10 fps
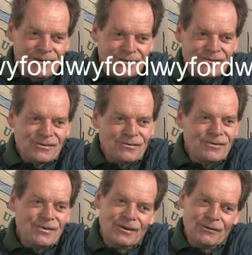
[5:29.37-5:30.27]
not just
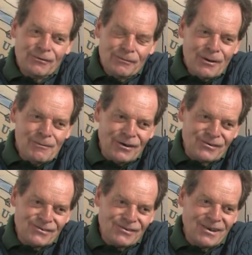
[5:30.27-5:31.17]
returning from
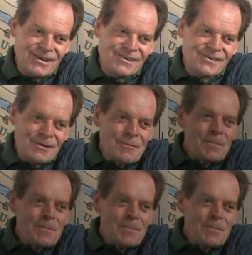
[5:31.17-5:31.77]
commercial days.